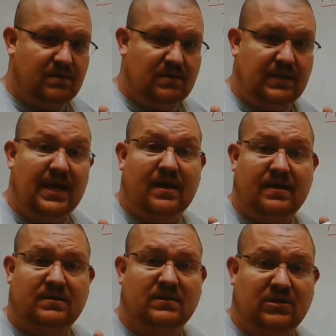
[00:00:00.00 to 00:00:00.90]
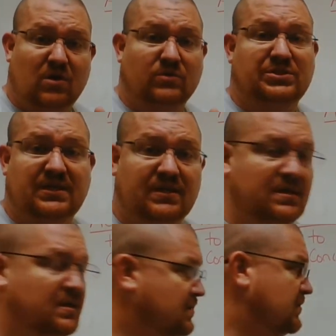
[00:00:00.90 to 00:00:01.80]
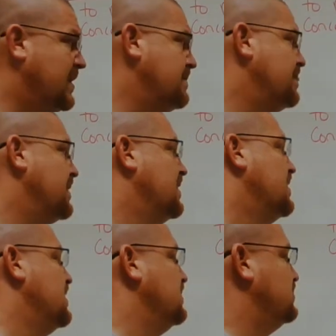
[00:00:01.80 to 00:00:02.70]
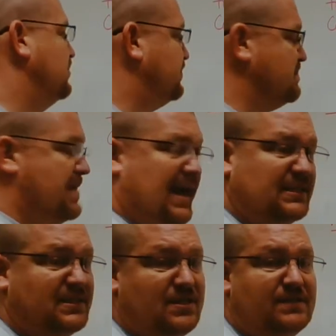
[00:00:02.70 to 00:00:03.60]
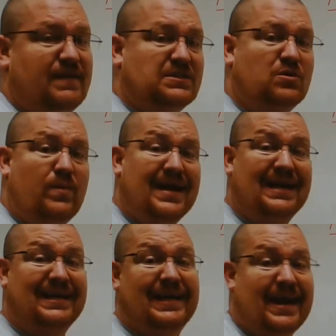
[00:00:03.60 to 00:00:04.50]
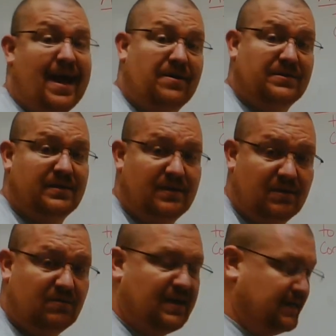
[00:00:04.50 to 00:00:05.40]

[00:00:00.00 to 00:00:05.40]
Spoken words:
Yeah, the Golgi, right? So it's been packaged in this vesicle. We got to get it out, right?